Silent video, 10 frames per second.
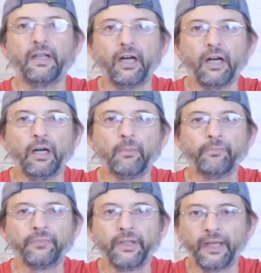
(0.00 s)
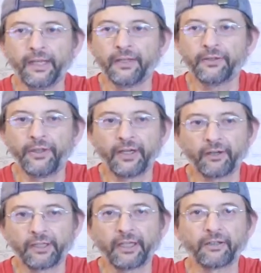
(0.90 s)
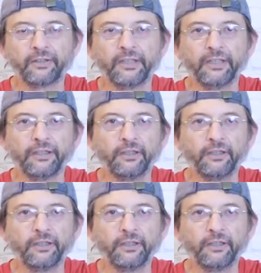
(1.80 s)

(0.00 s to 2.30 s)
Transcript: and they are guaranteed,